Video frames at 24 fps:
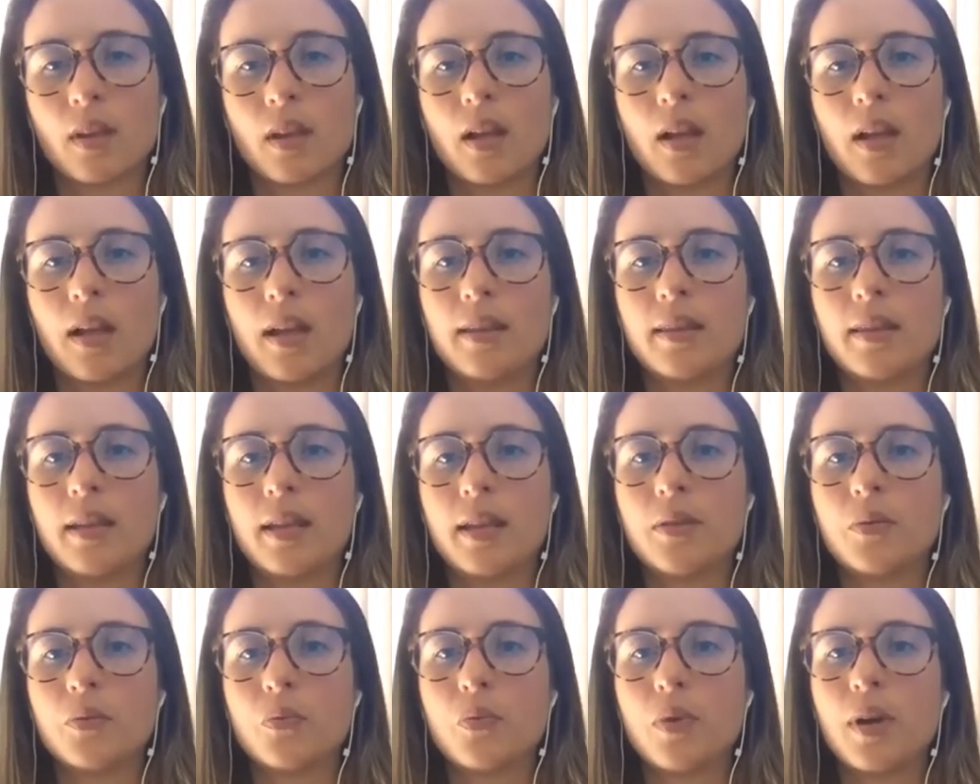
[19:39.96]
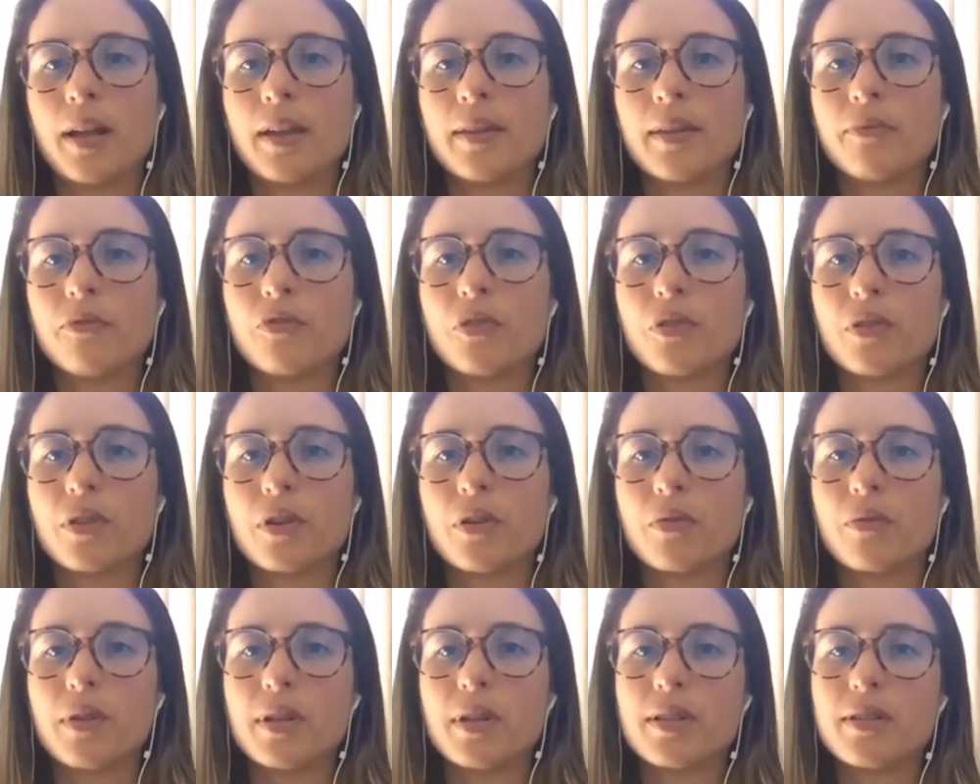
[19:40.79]
And then one for the
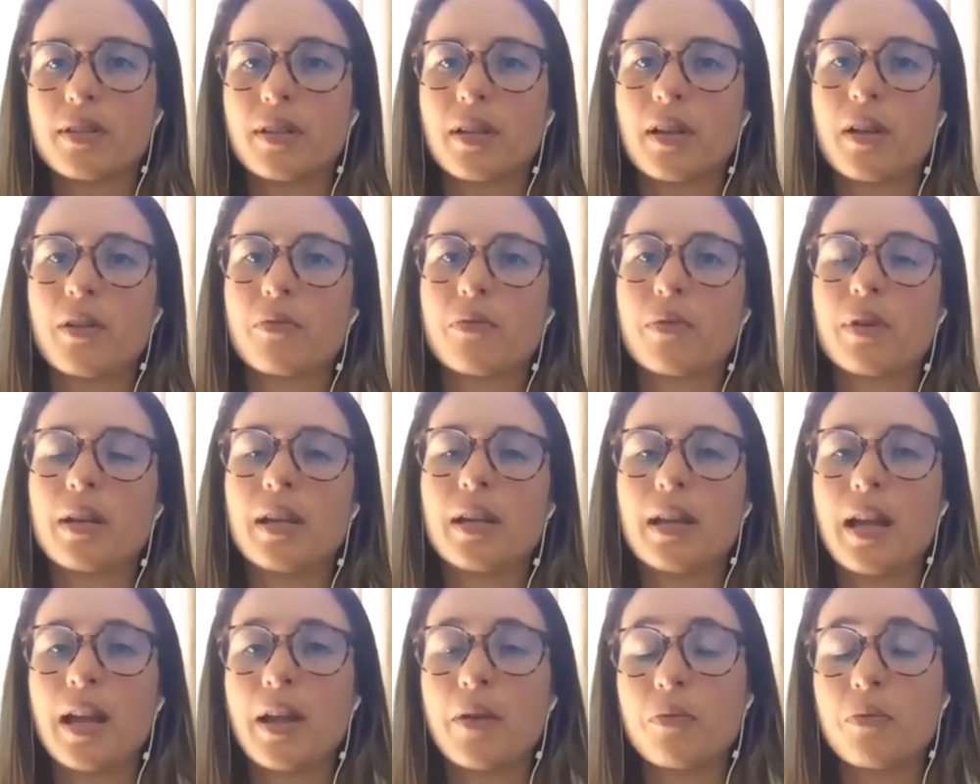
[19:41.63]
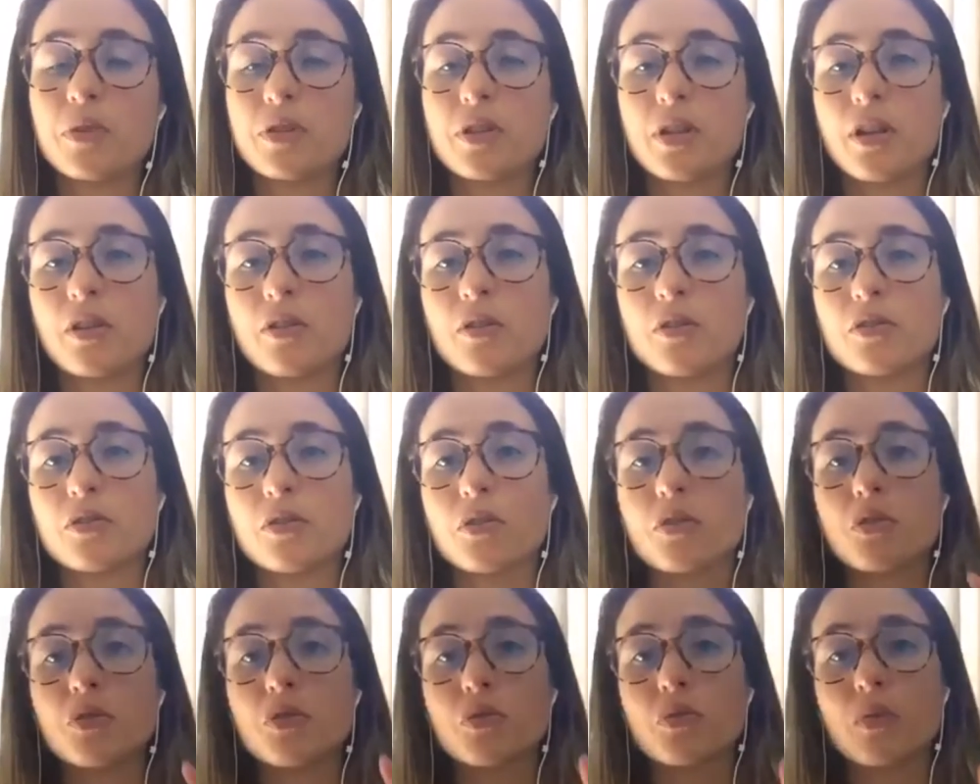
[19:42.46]
wrist I really like, which I also
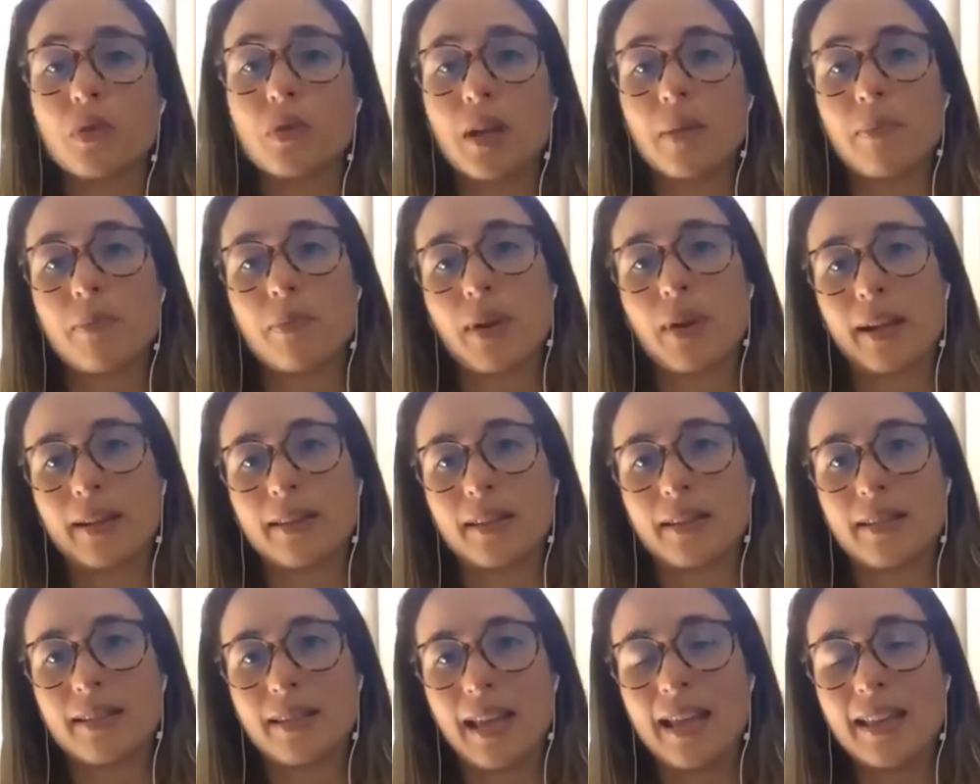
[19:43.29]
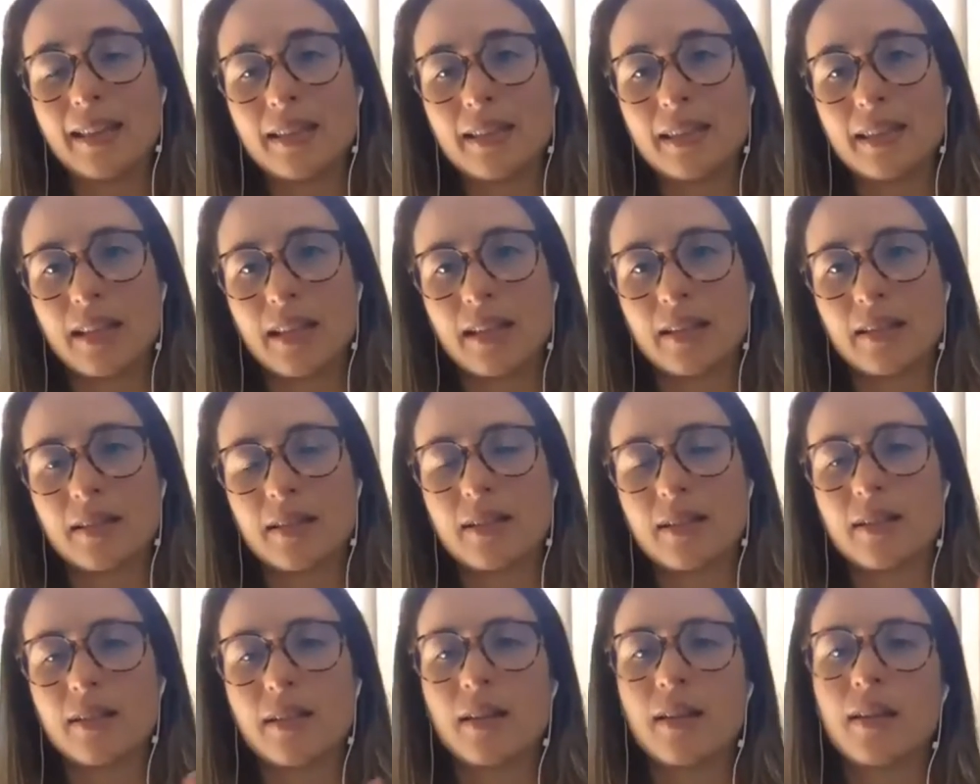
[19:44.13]
use when I practice
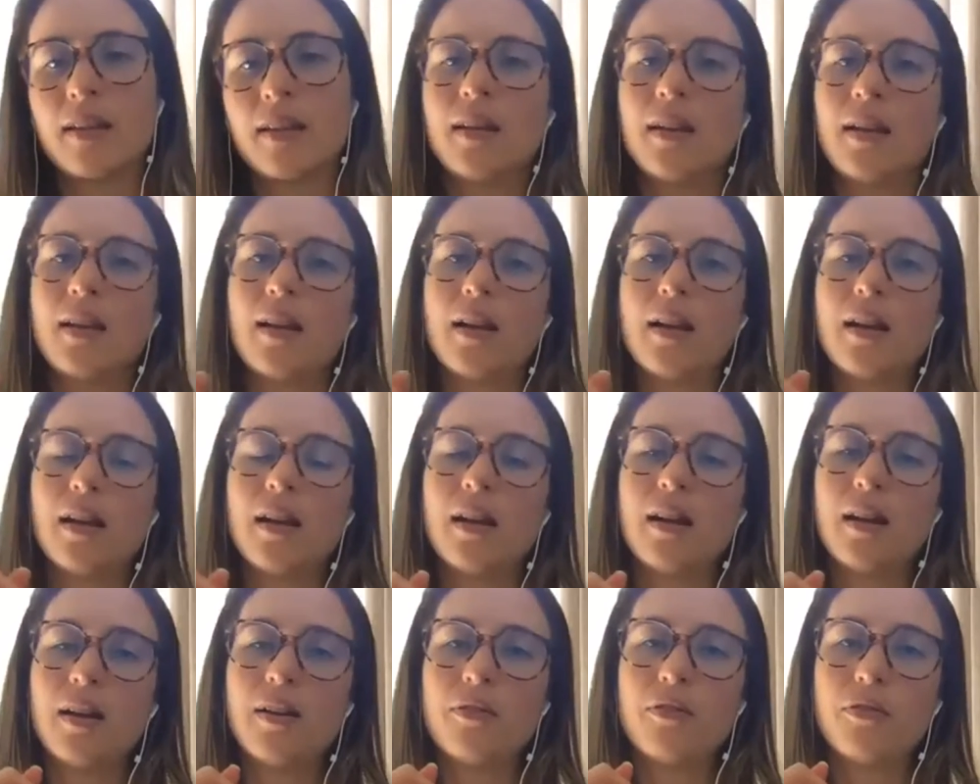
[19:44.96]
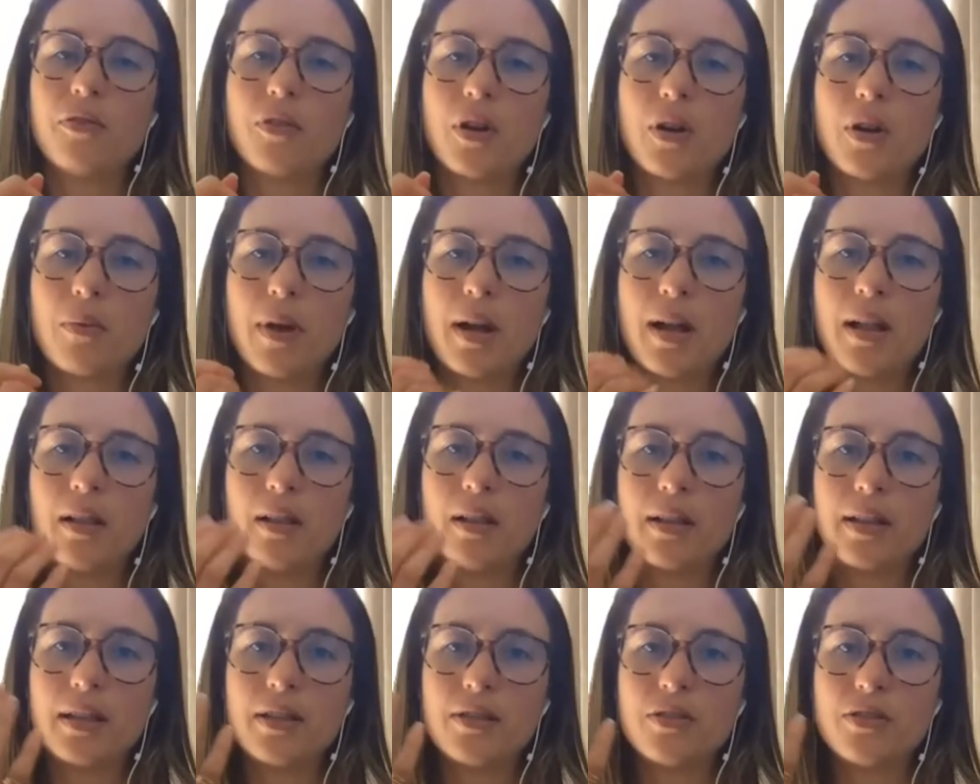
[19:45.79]
handstands for a while,
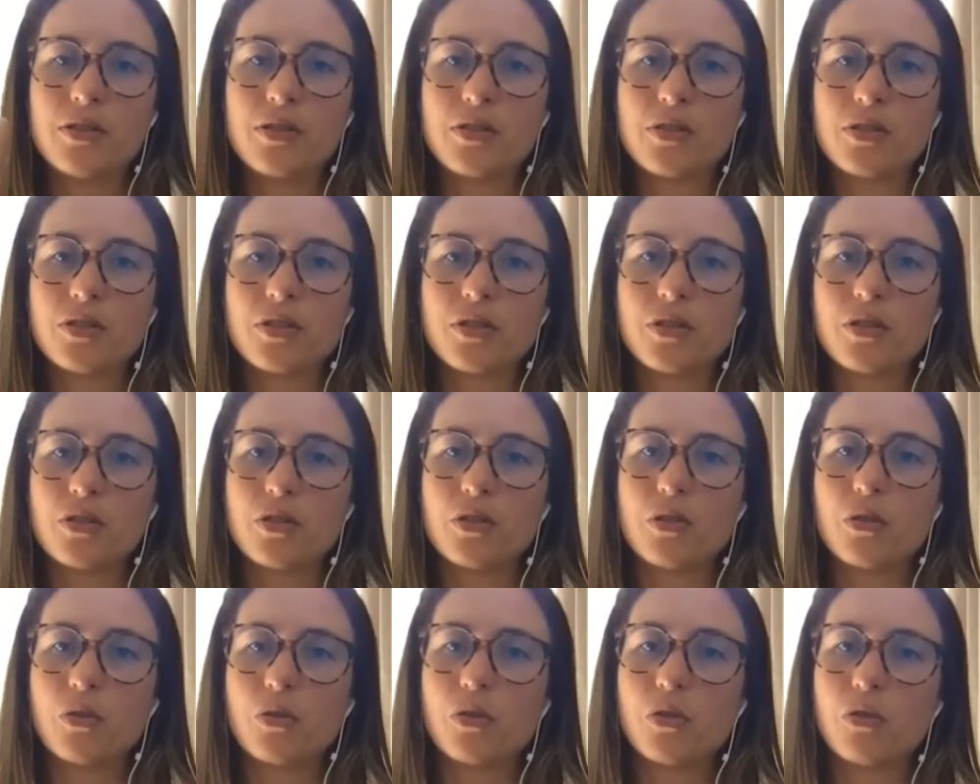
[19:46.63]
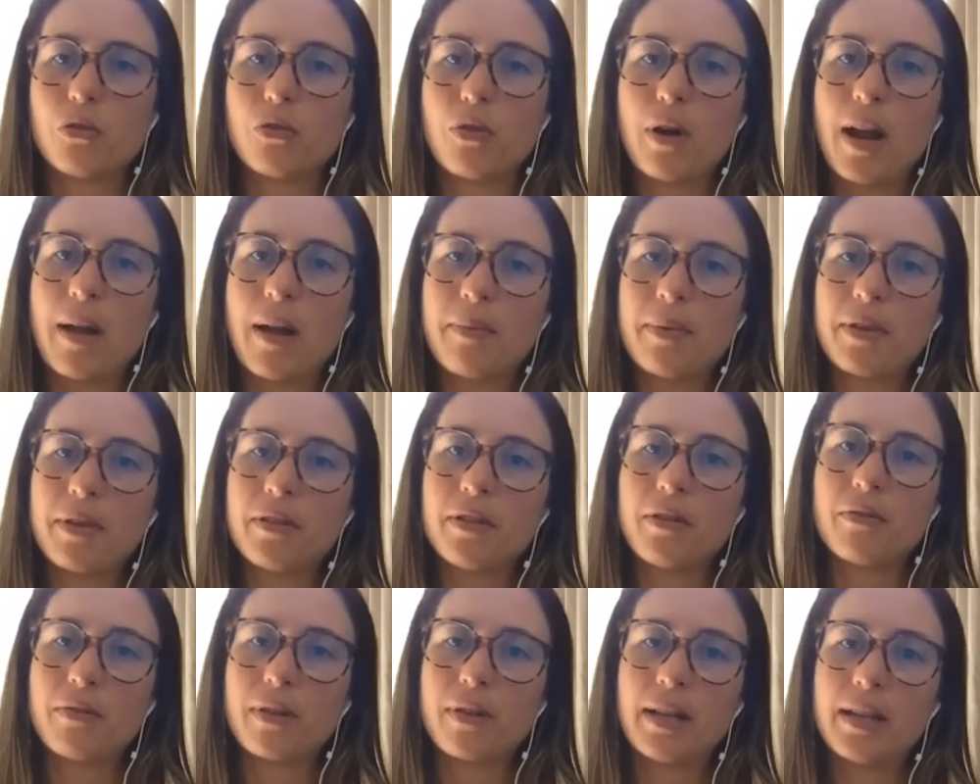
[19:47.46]
is just grabbing
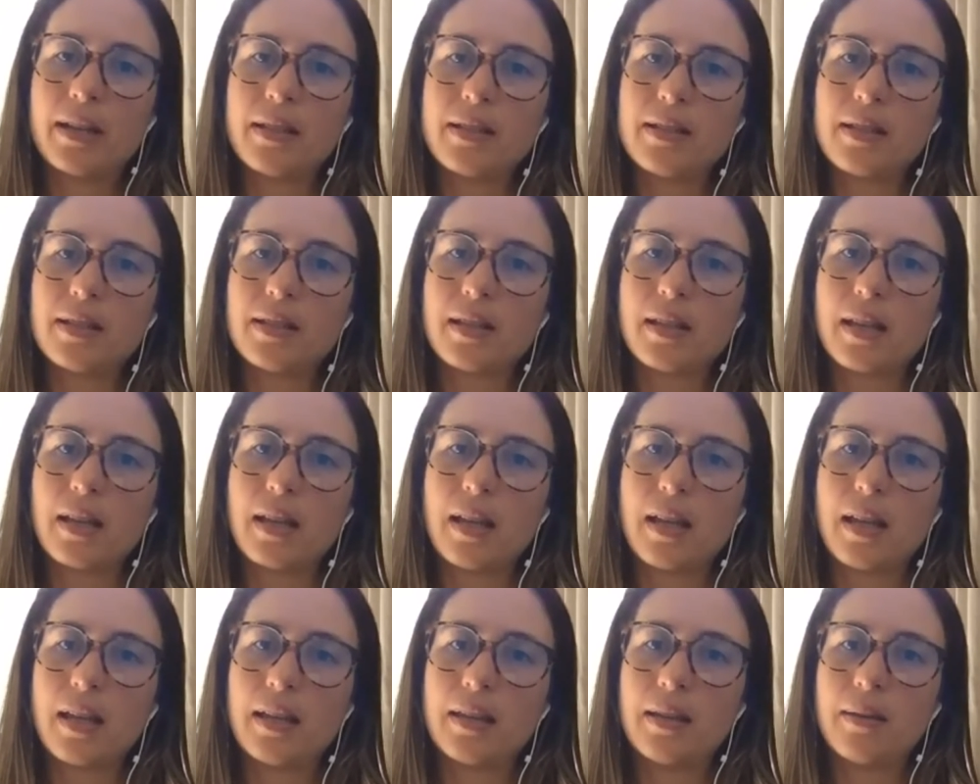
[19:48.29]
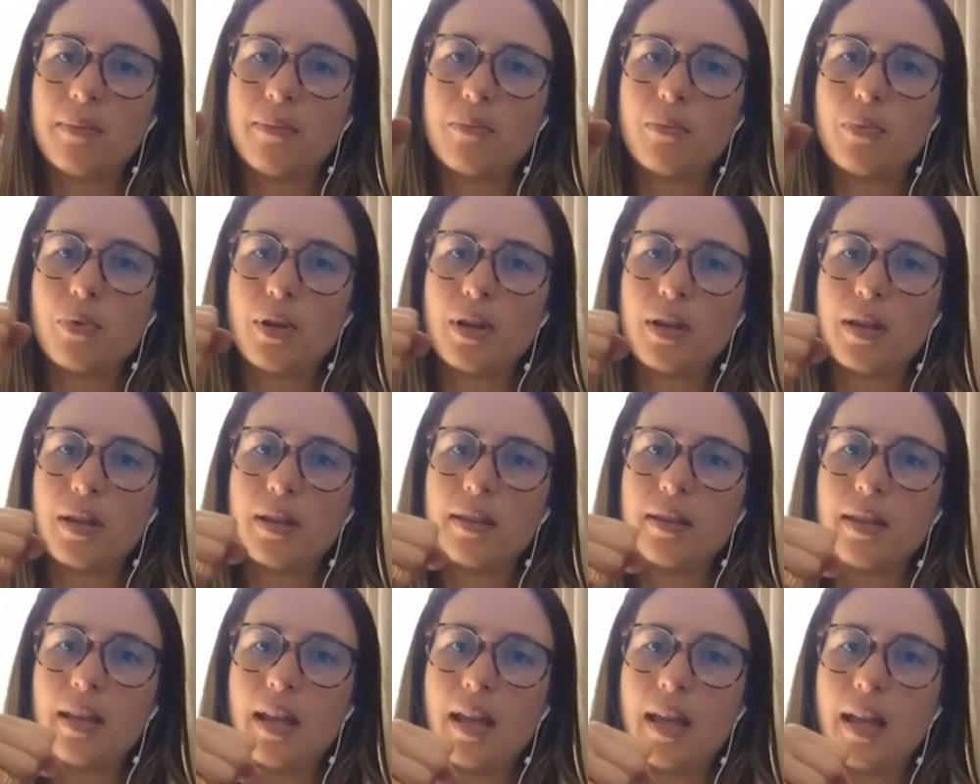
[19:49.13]
the wrist and then
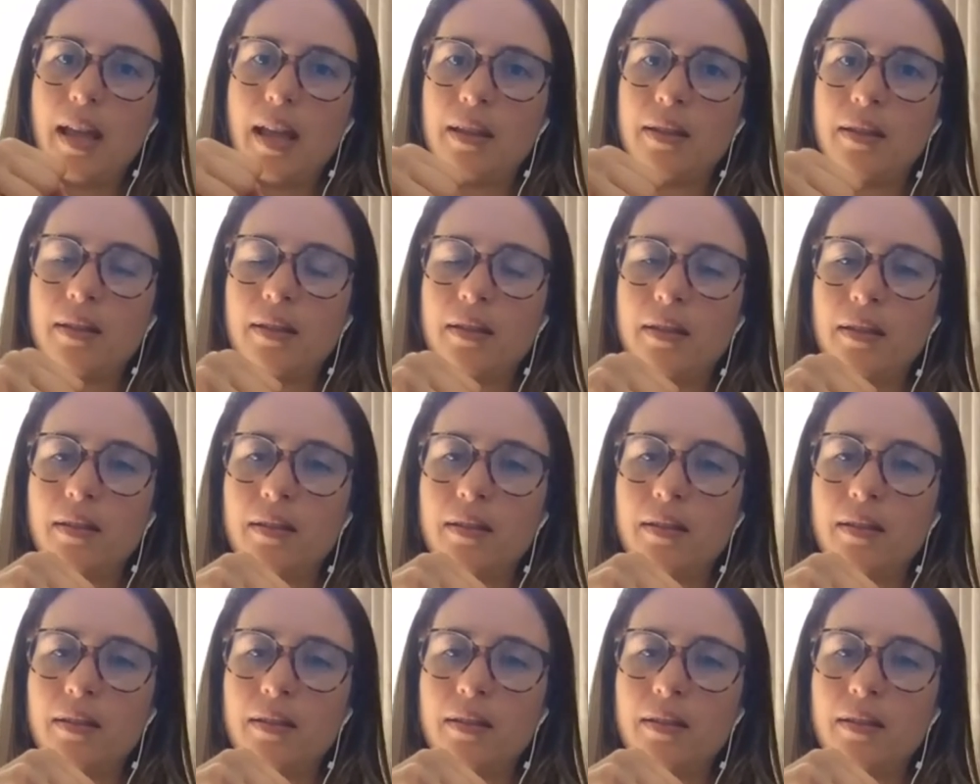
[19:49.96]
bringing the hand